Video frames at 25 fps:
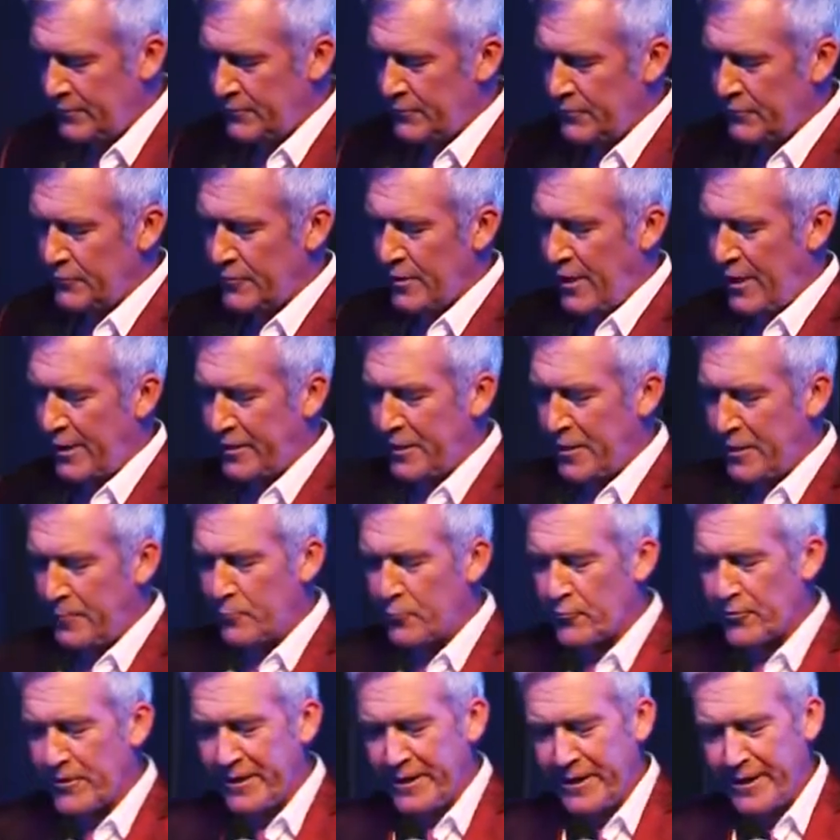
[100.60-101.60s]
Do not
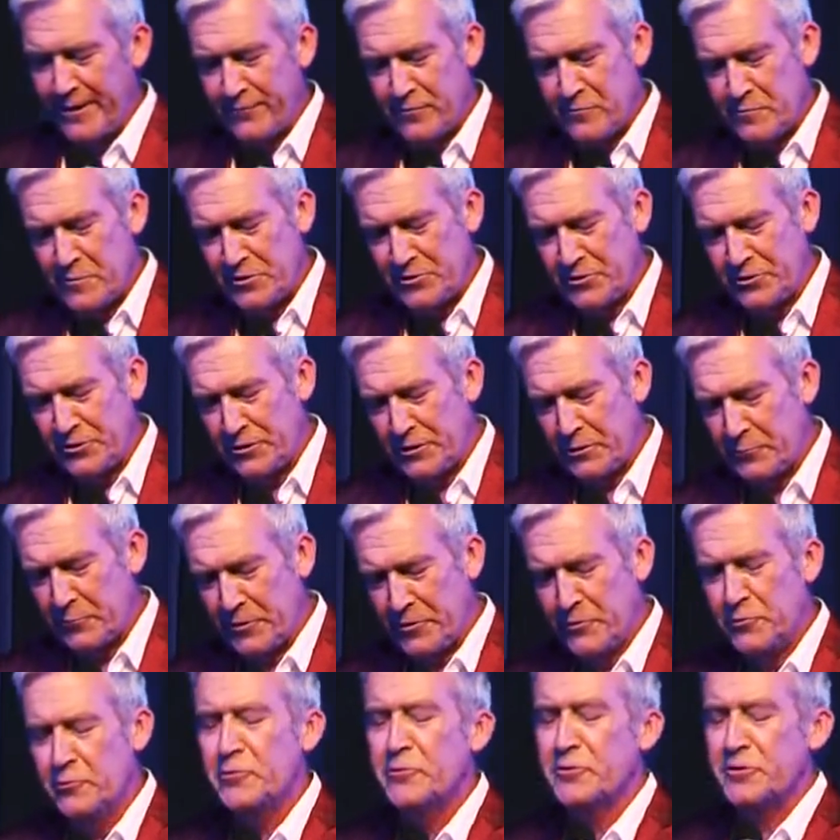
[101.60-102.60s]
operate heavy
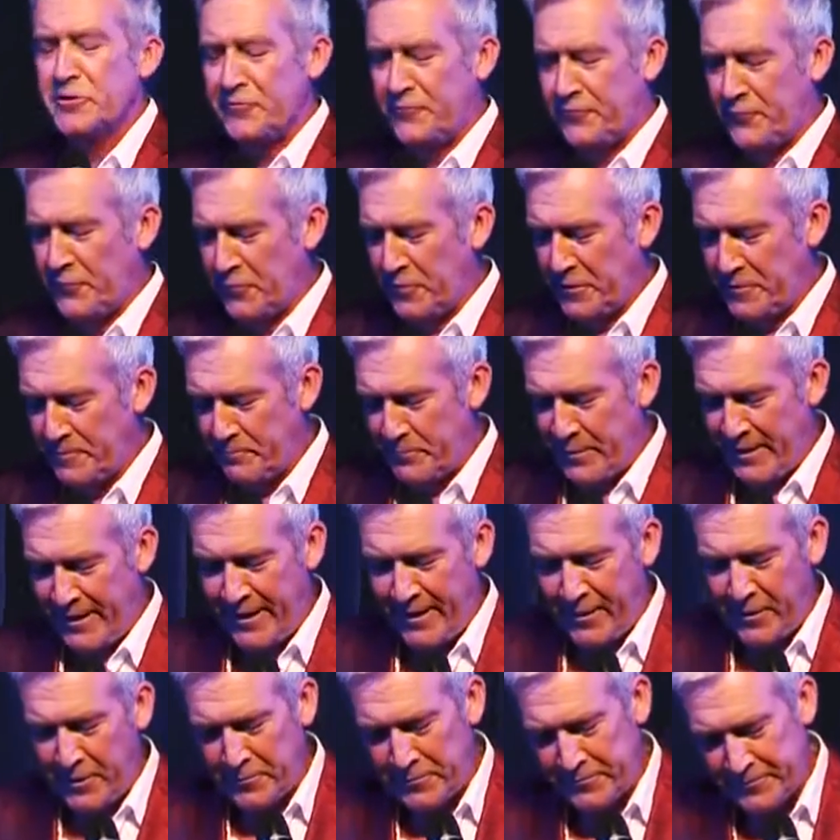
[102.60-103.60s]
machinery. Who are you fooling,
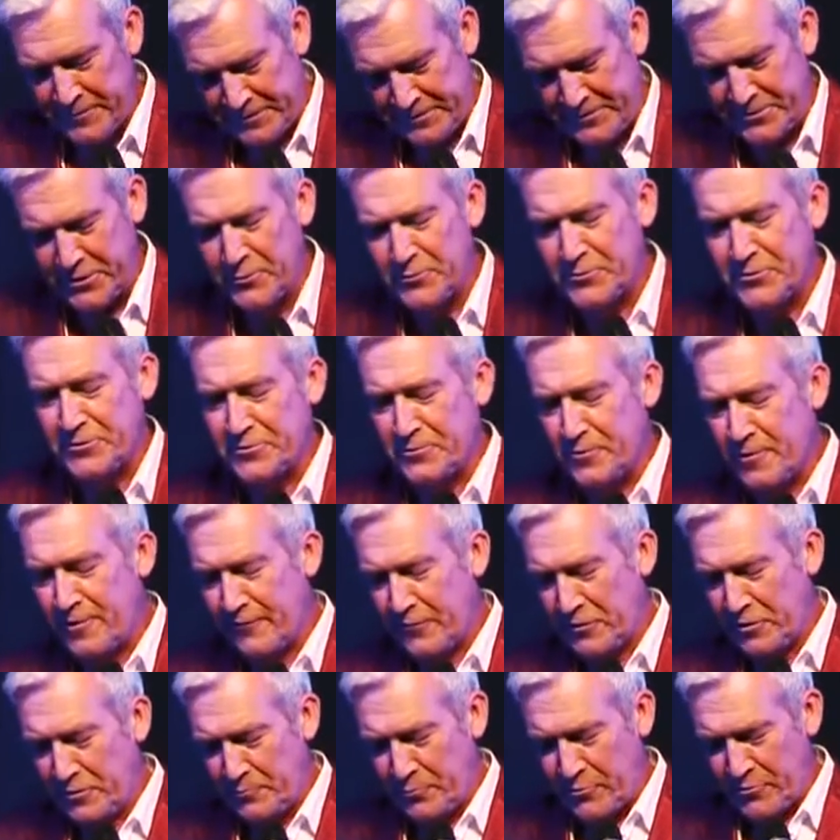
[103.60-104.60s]
pal? The toaster
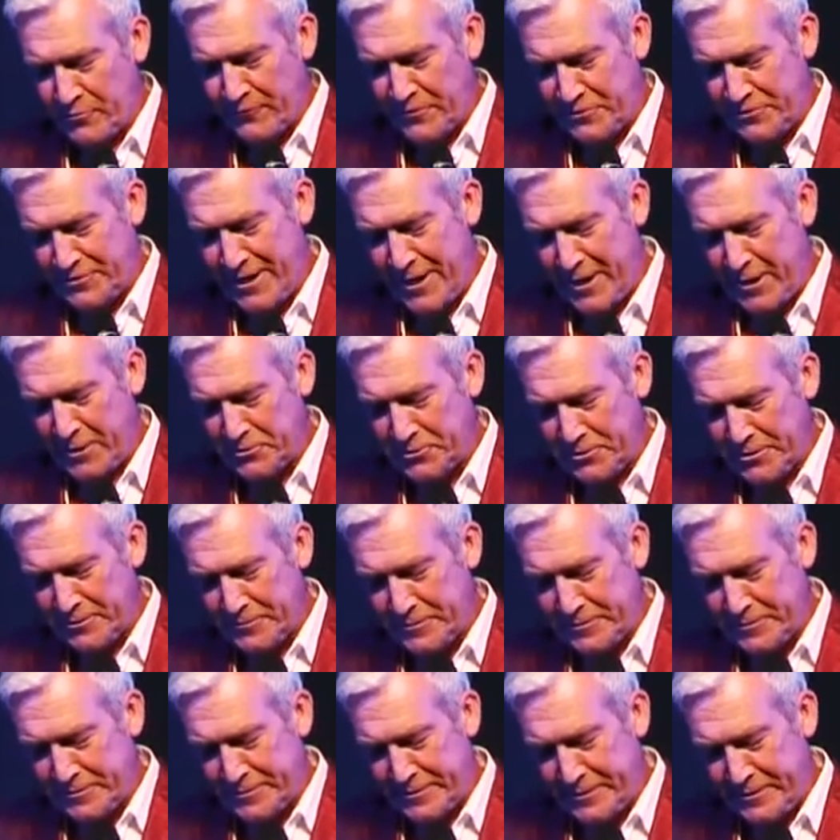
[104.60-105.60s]
oven will prove a challenge on
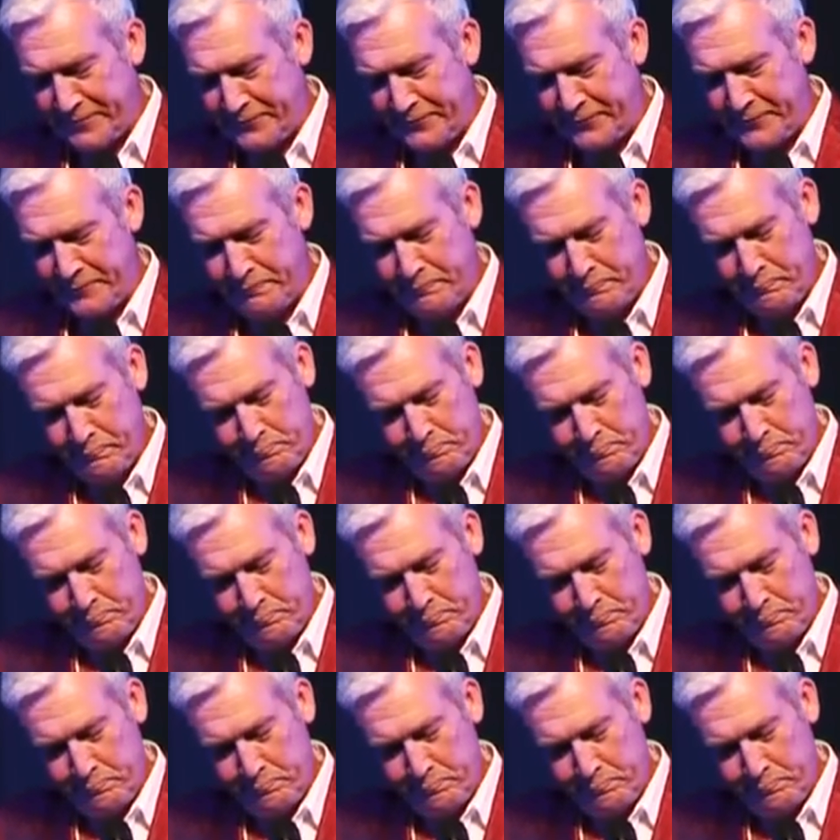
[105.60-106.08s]
this stuff.